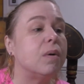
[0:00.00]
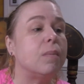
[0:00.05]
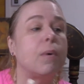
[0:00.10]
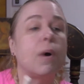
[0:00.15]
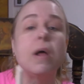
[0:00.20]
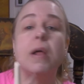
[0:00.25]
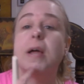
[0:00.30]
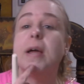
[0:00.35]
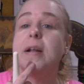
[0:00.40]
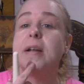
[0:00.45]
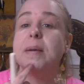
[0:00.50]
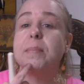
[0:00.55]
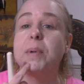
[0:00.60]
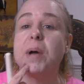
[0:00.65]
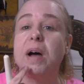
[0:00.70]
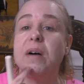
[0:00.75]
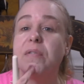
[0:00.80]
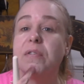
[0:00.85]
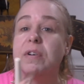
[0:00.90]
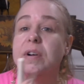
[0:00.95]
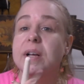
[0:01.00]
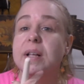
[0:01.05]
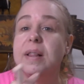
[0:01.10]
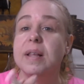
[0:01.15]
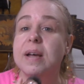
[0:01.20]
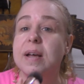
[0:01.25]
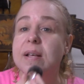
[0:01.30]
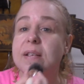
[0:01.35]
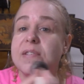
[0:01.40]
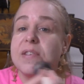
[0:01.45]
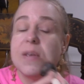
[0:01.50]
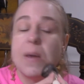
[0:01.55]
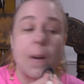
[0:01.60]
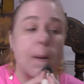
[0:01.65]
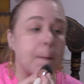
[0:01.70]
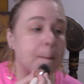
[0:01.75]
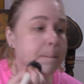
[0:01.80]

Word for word: will probably end up covering this.